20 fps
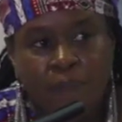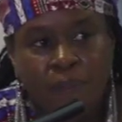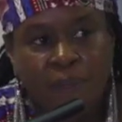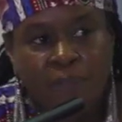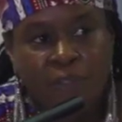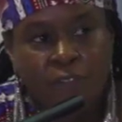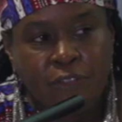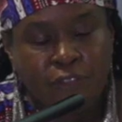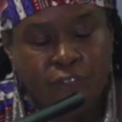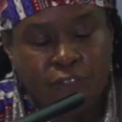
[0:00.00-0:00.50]

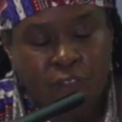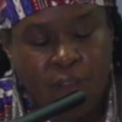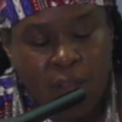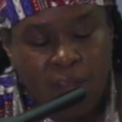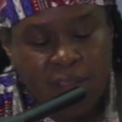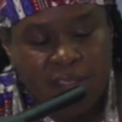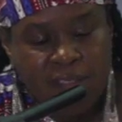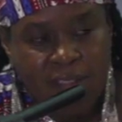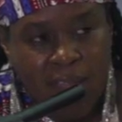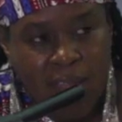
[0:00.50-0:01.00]
but the
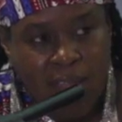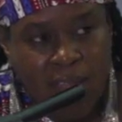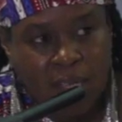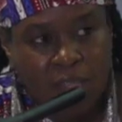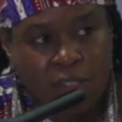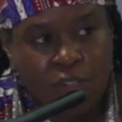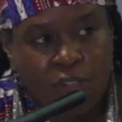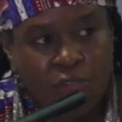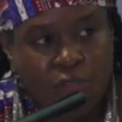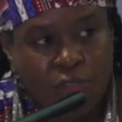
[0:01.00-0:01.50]
first
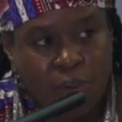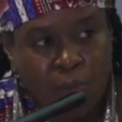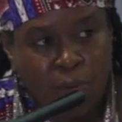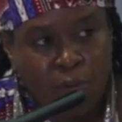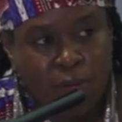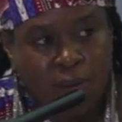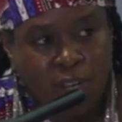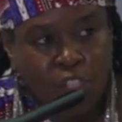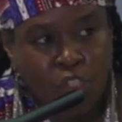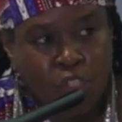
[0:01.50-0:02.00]
act of
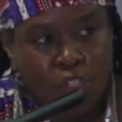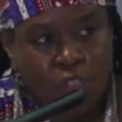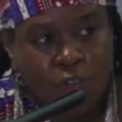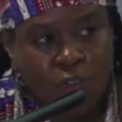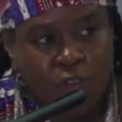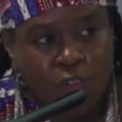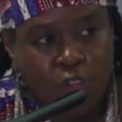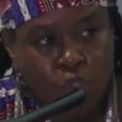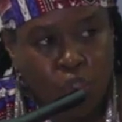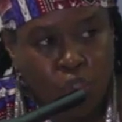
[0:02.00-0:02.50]
reparation
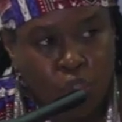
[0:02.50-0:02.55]
of the